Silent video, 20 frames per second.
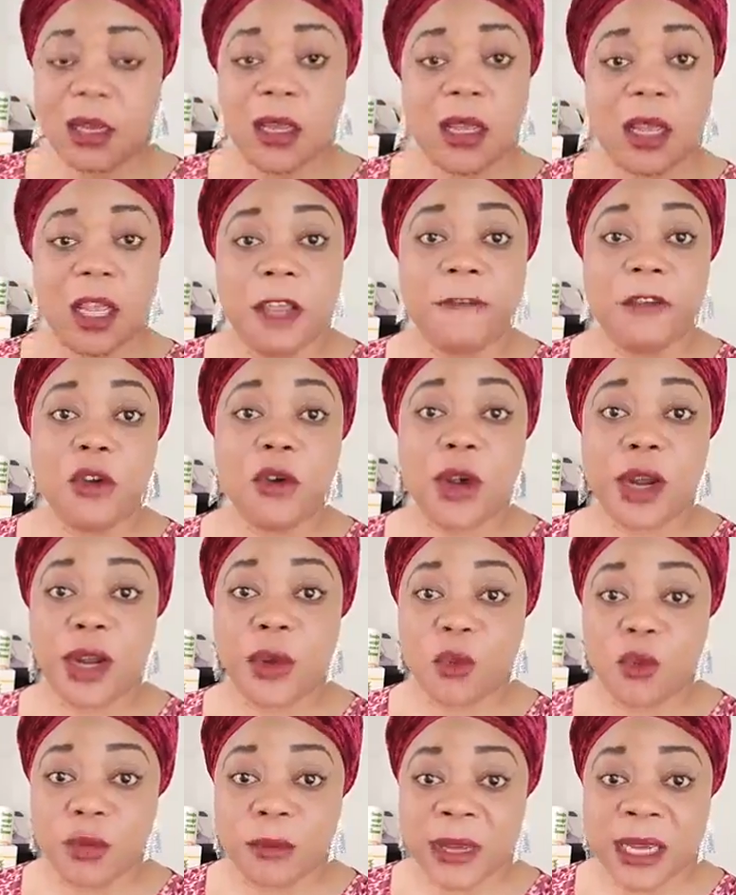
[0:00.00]
If you are a
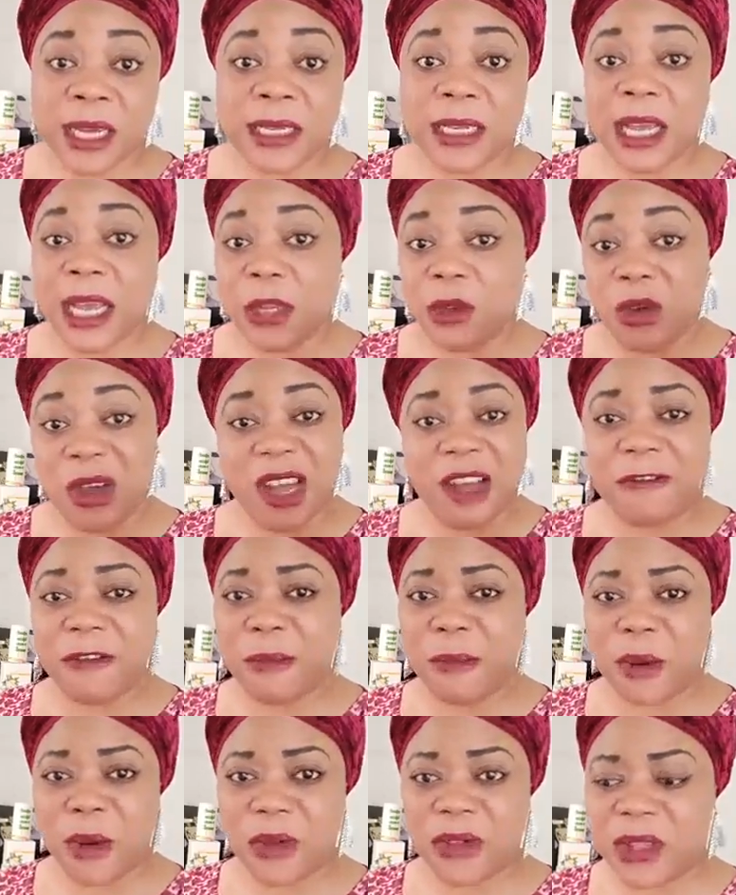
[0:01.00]
woman and you haven't
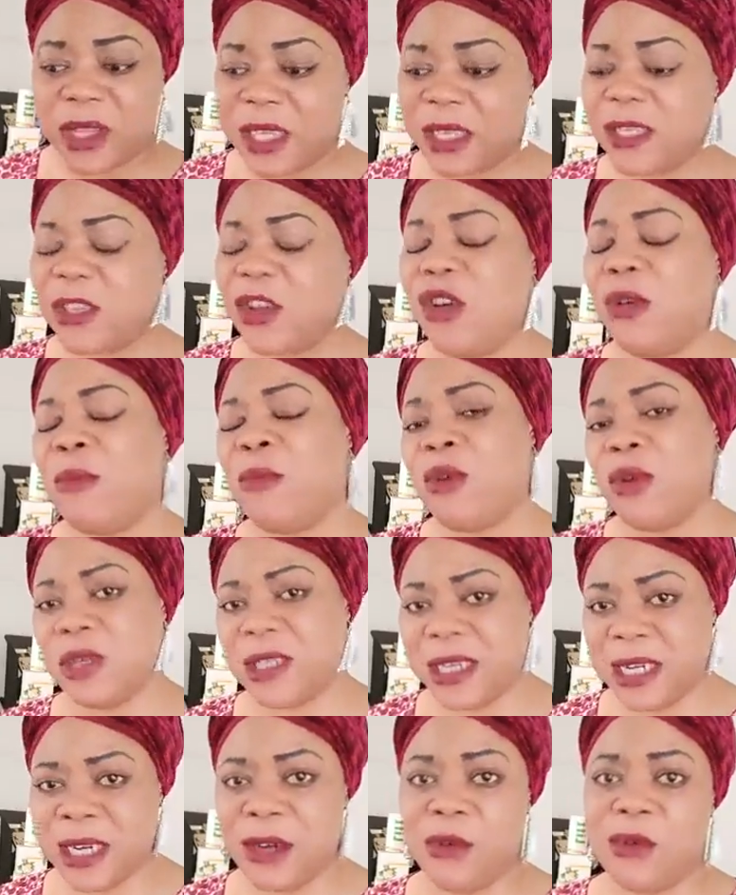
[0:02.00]
bought this, come on
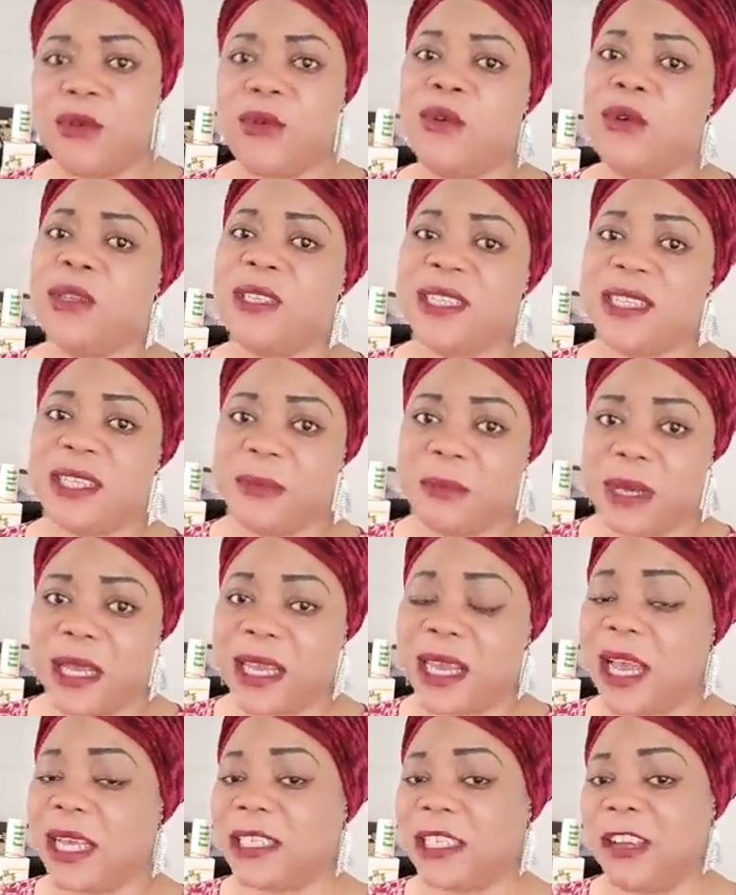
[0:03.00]
now, go to the
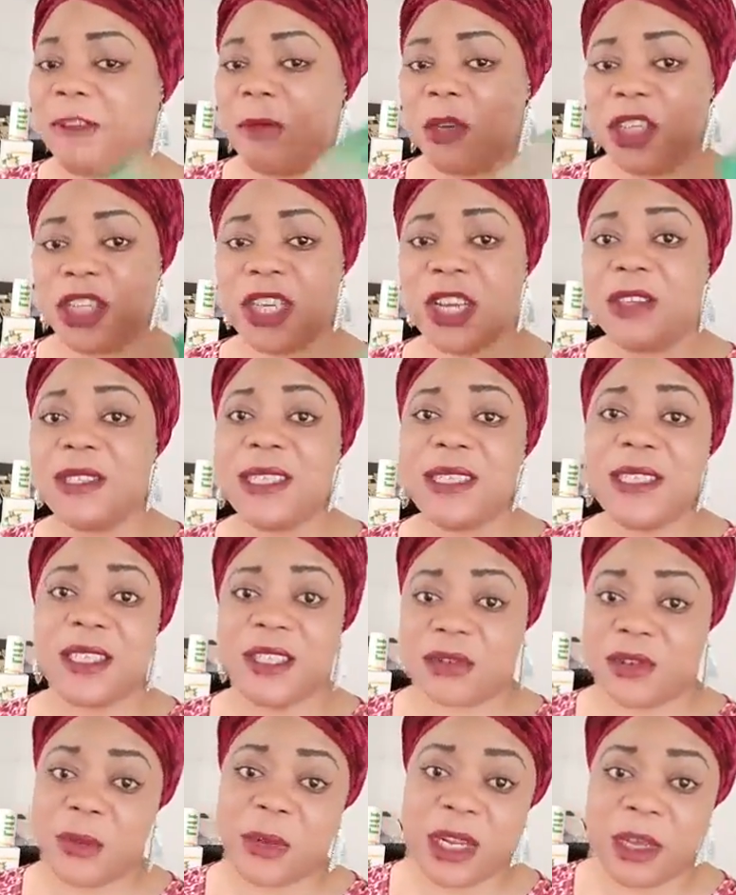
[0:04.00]
market. I've been shouting and
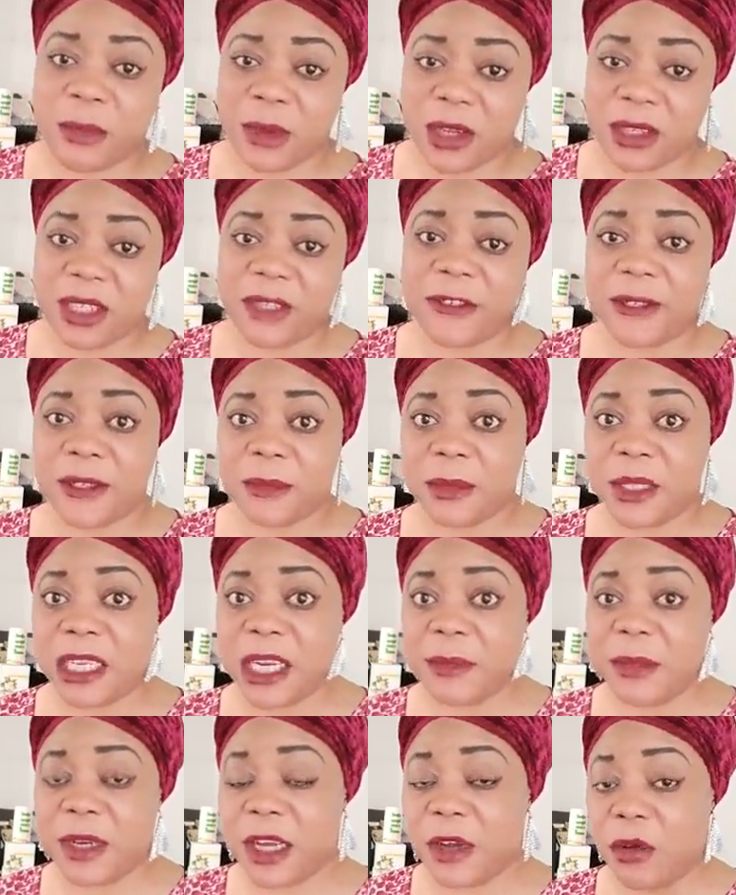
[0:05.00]
screaming about this for some time
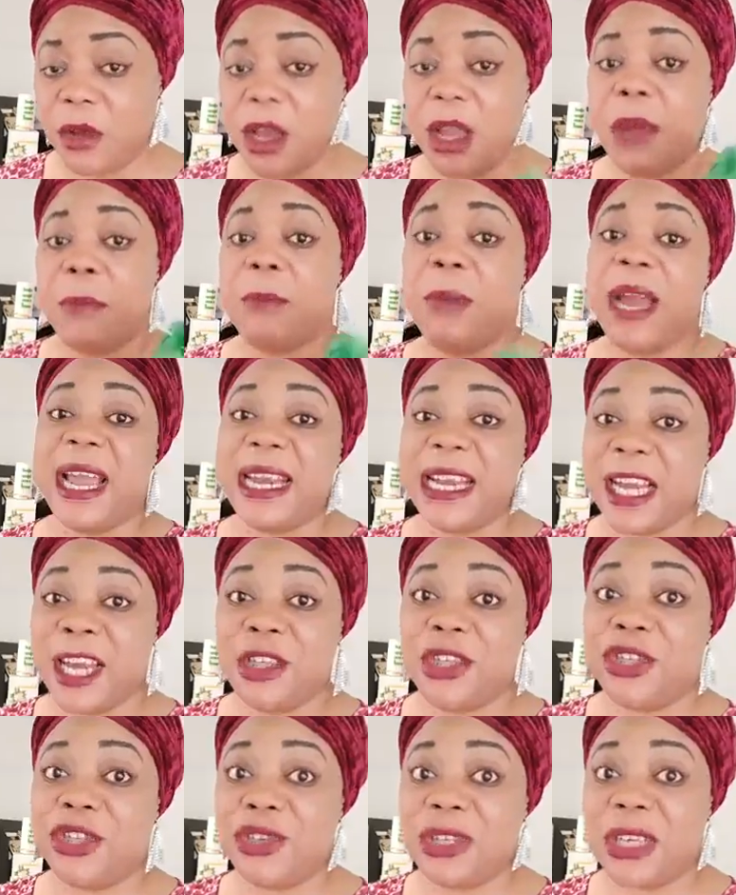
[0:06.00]
now. By now, you
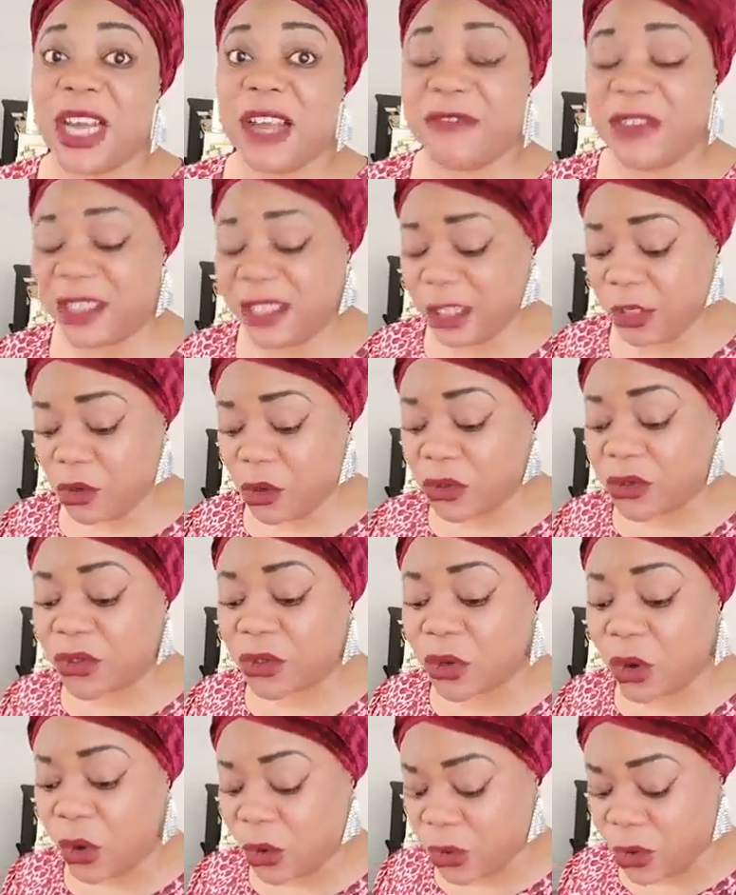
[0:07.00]
should have it in your
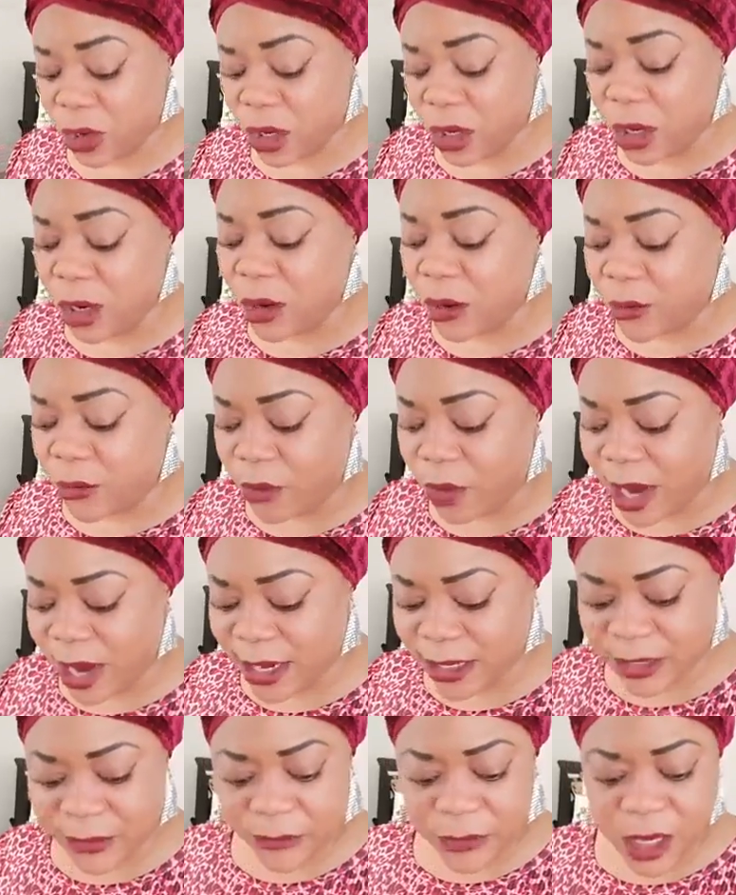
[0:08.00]
store,
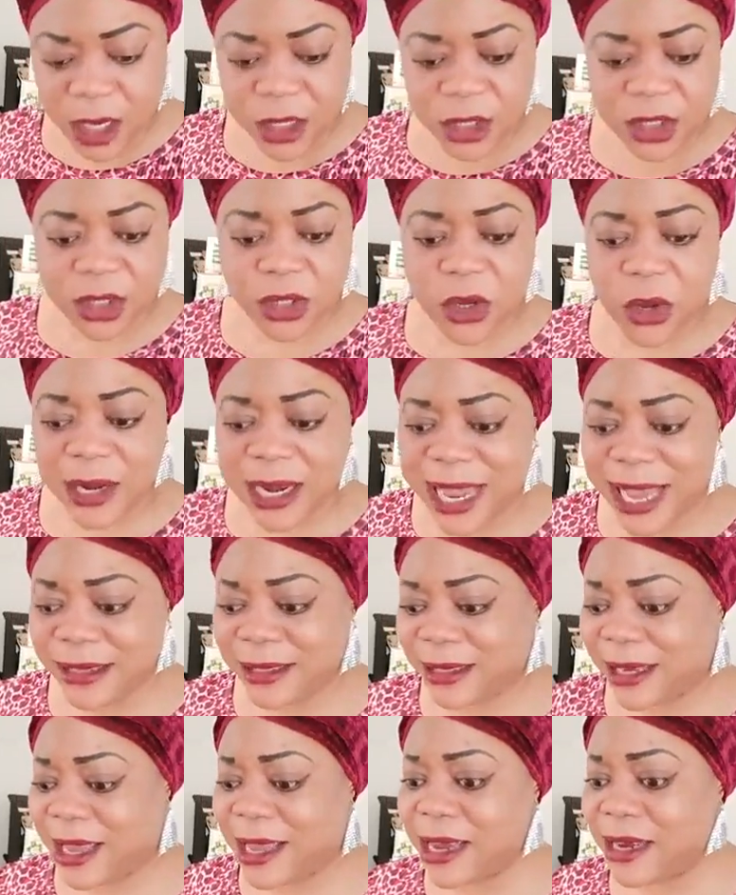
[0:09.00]
right? So let's
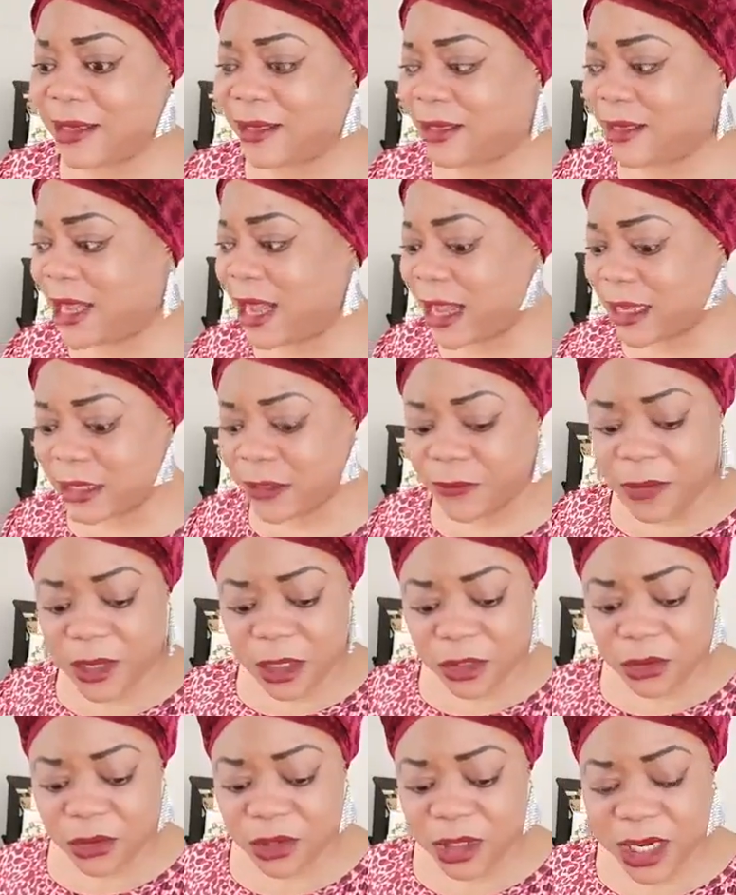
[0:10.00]
kickstart
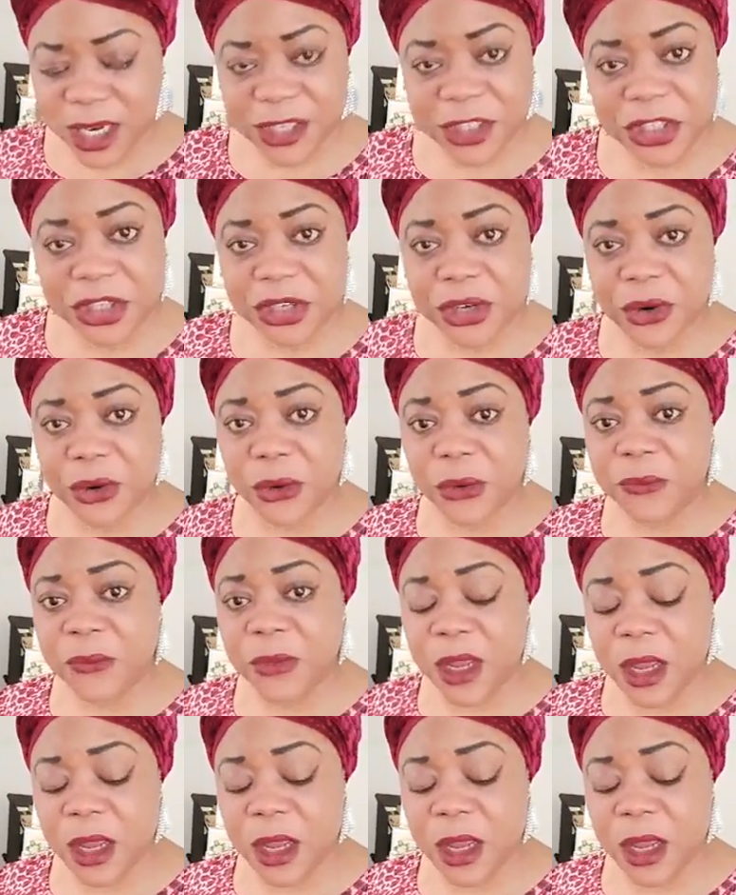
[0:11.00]
today's show.